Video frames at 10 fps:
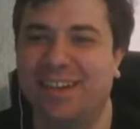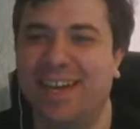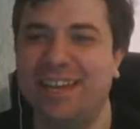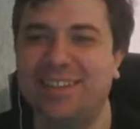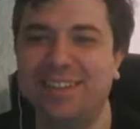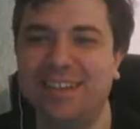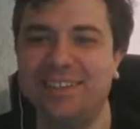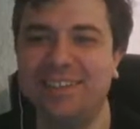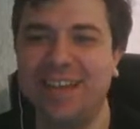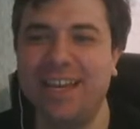He did an
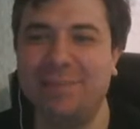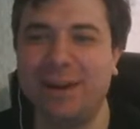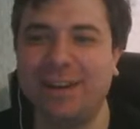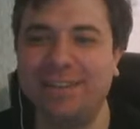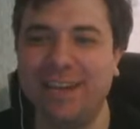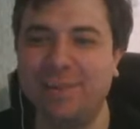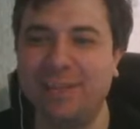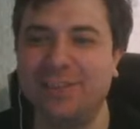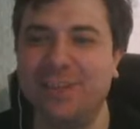insane amount of damage.